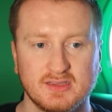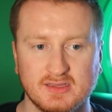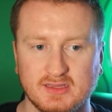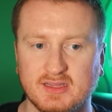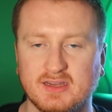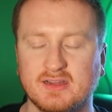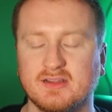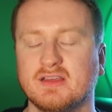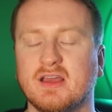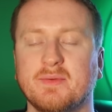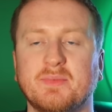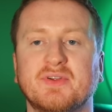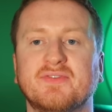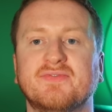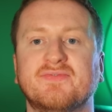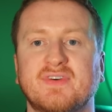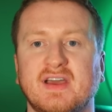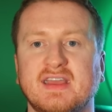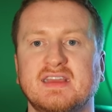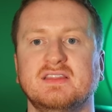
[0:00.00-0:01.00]
you know, able
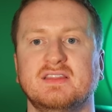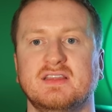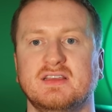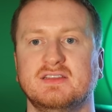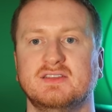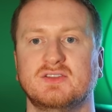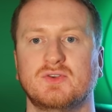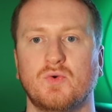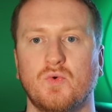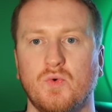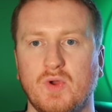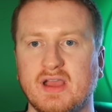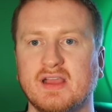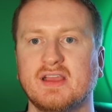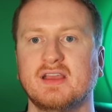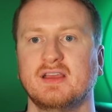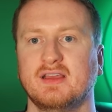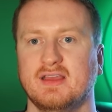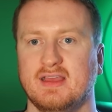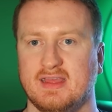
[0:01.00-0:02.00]
to fight these
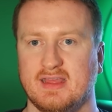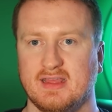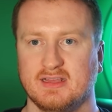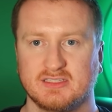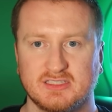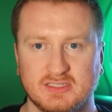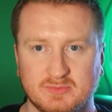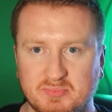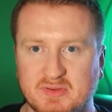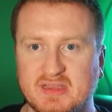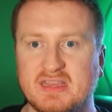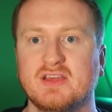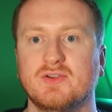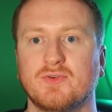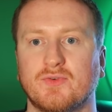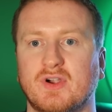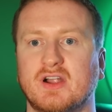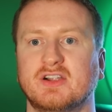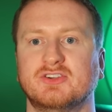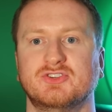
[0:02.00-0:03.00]
quick
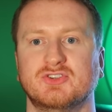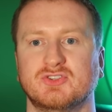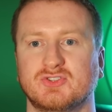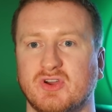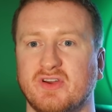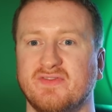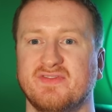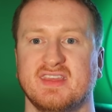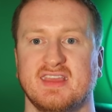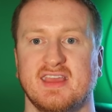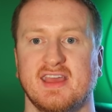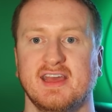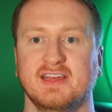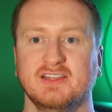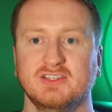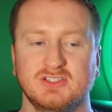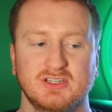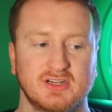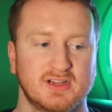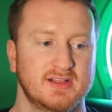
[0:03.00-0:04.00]
speed rushers off the
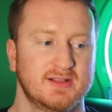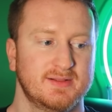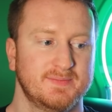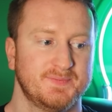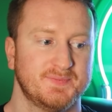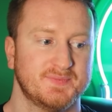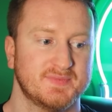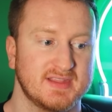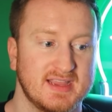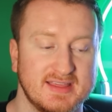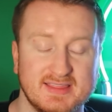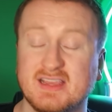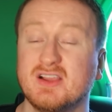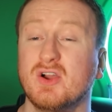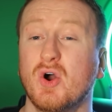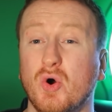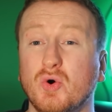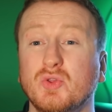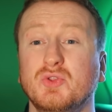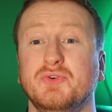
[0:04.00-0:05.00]
edge, I
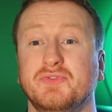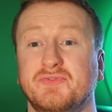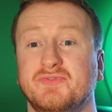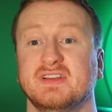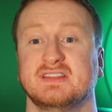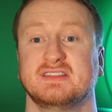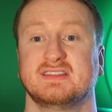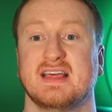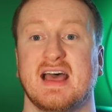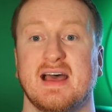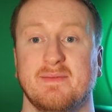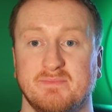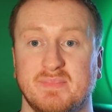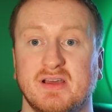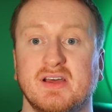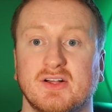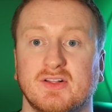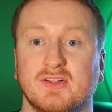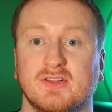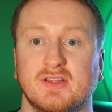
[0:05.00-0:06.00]
think Olu fits
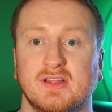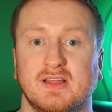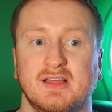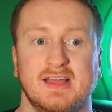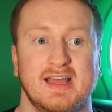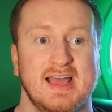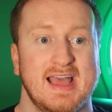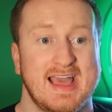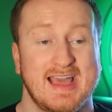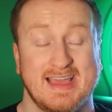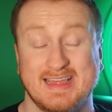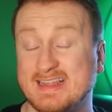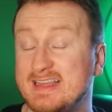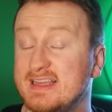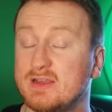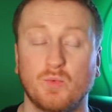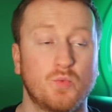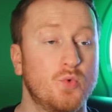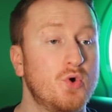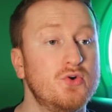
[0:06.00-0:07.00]
that bill. And
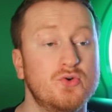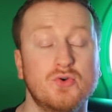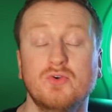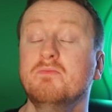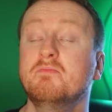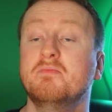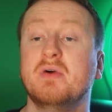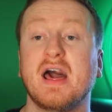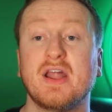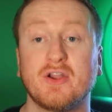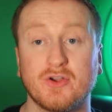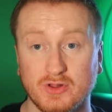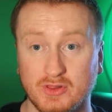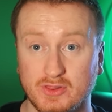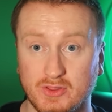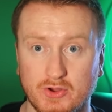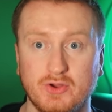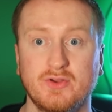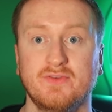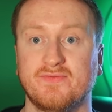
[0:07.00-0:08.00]
he, who better
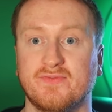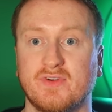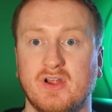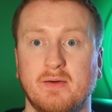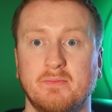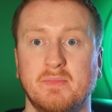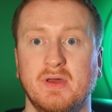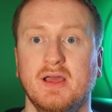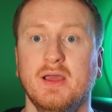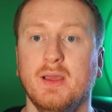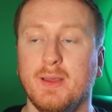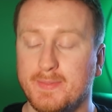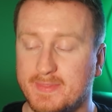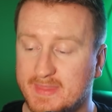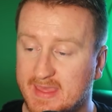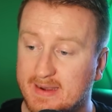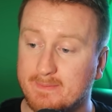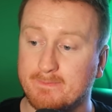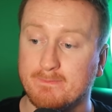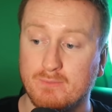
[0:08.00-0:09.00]
to learn from
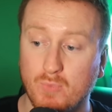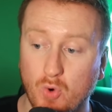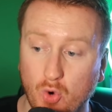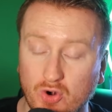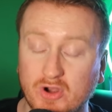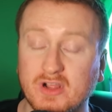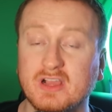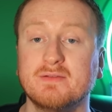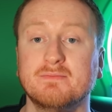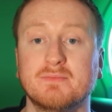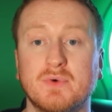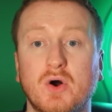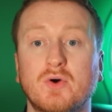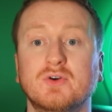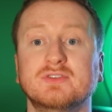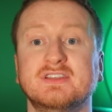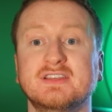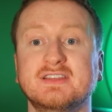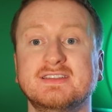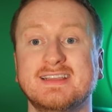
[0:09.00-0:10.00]
than Morgan
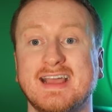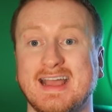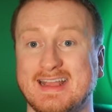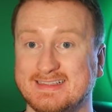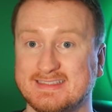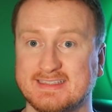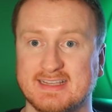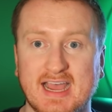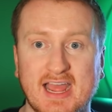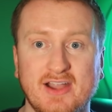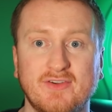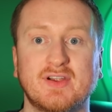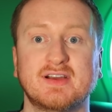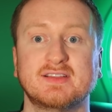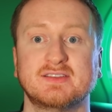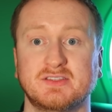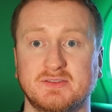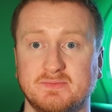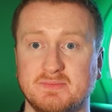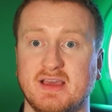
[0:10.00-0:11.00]
Moses and
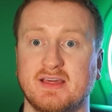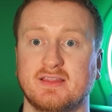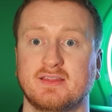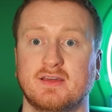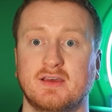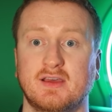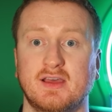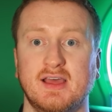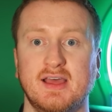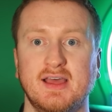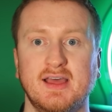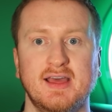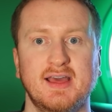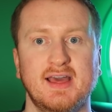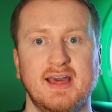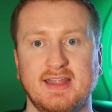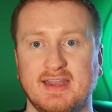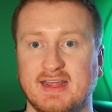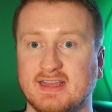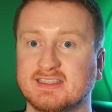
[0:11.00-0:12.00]
Tyron Smith?
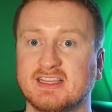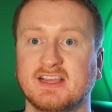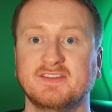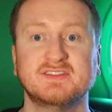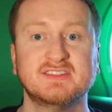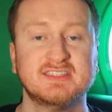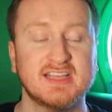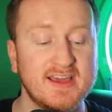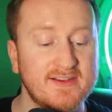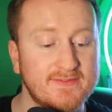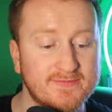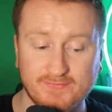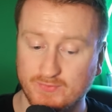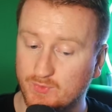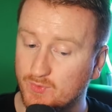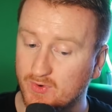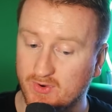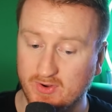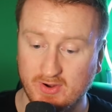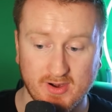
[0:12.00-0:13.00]
And as I've said
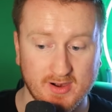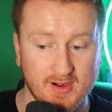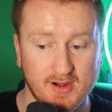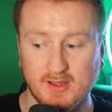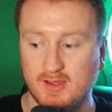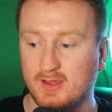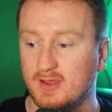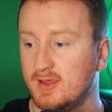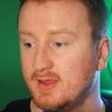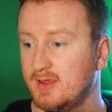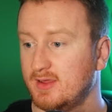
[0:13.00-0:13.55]
for